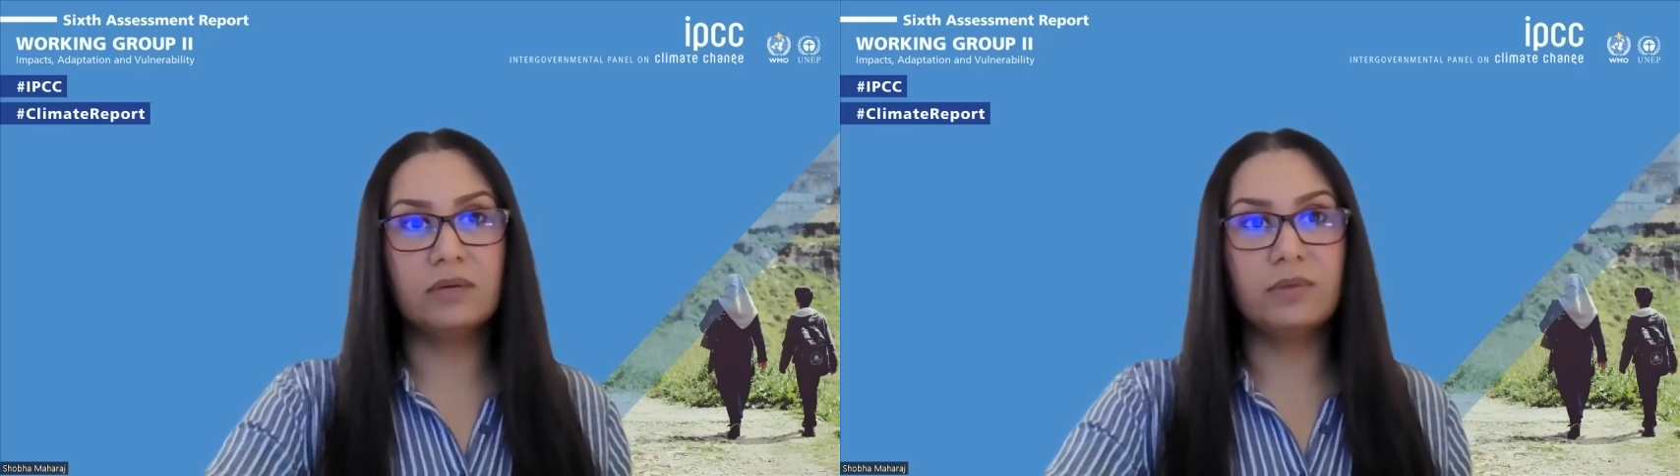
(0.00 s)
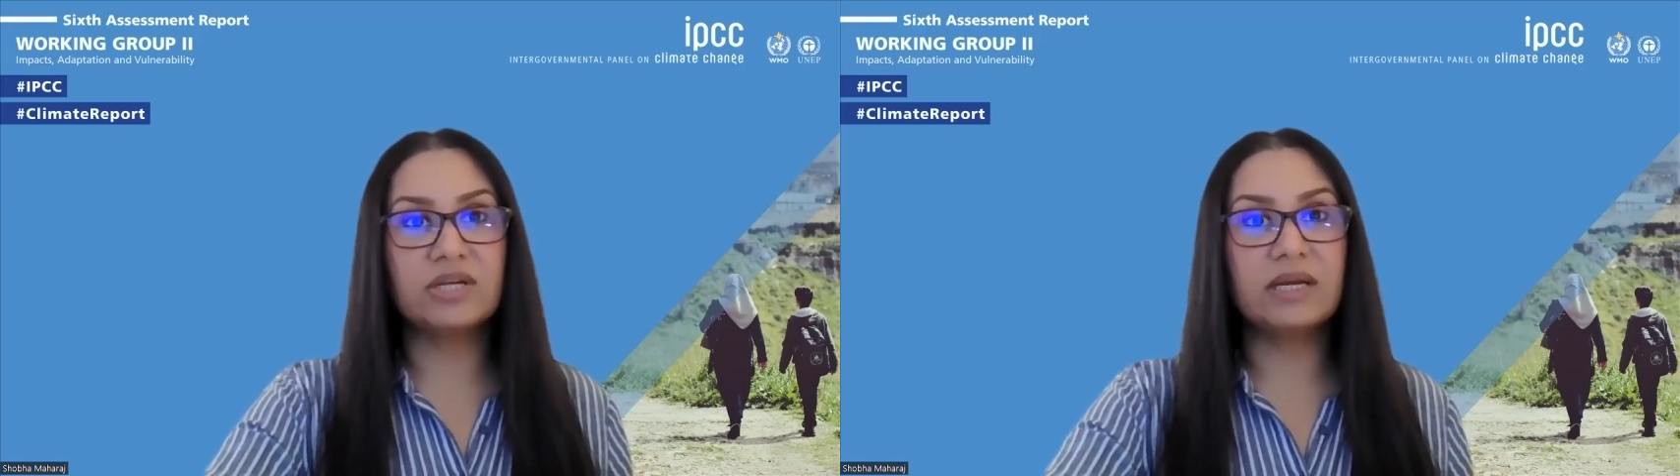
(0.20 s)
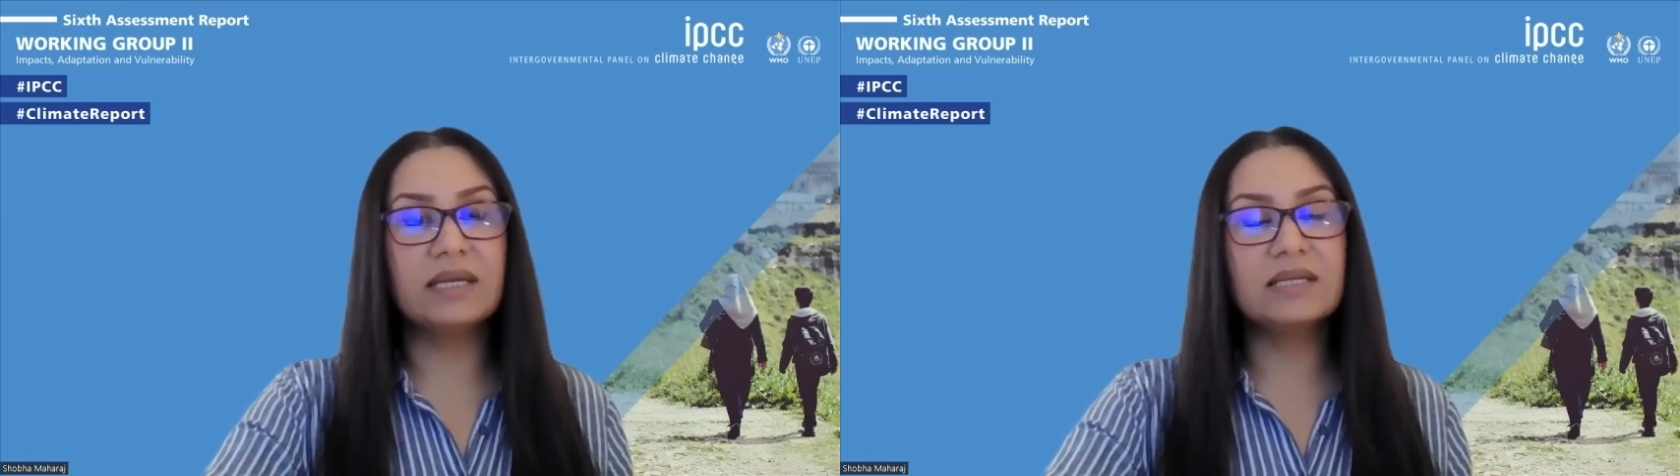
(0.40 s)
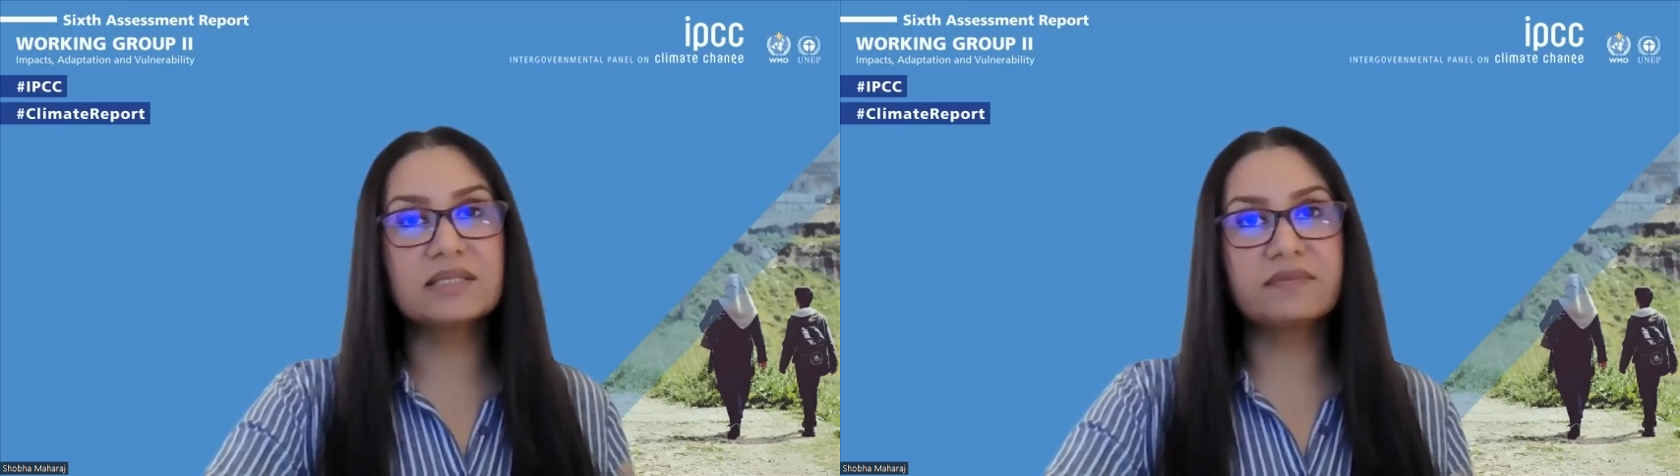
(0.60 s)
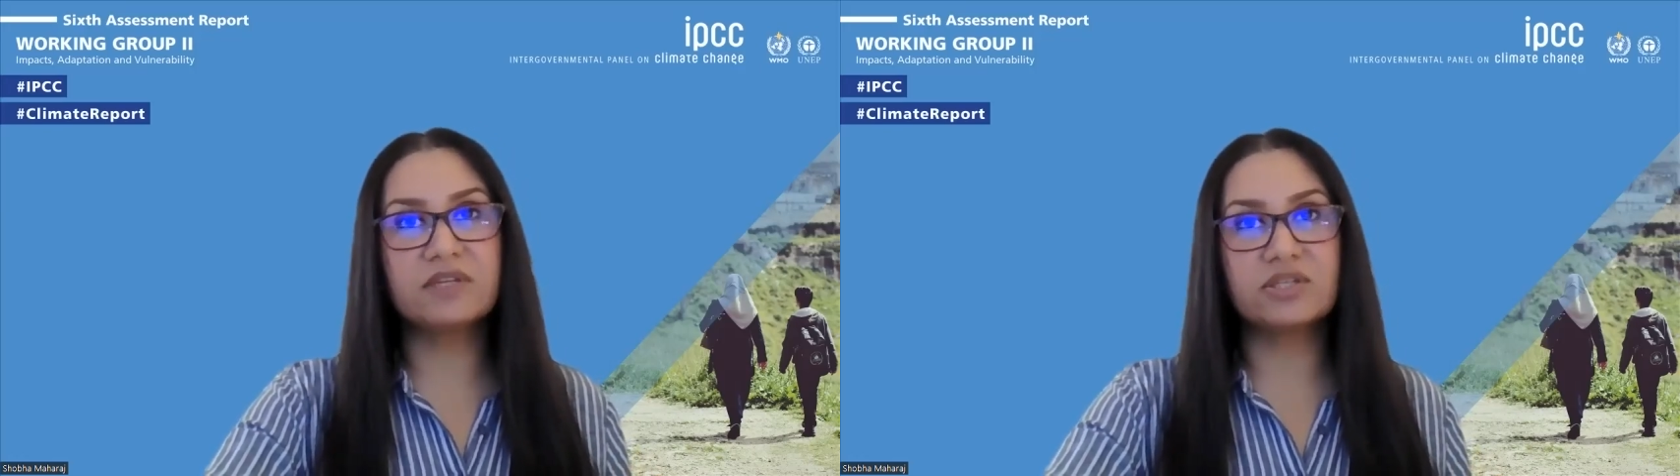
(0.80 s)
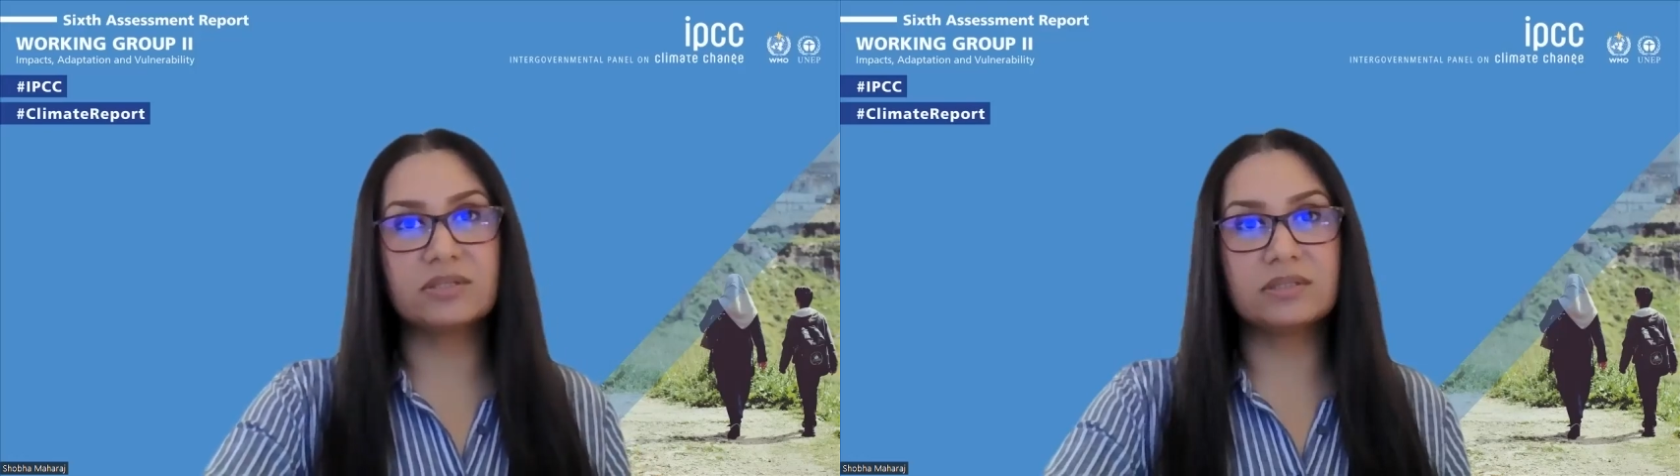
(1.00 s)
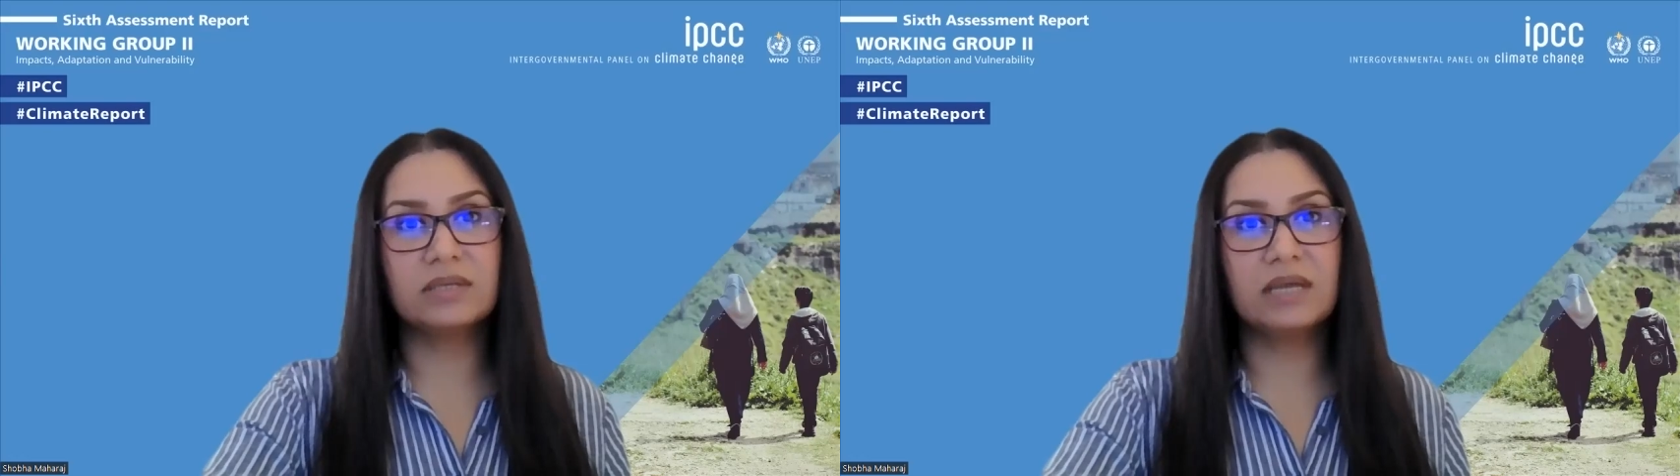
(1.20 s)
which are insufficient,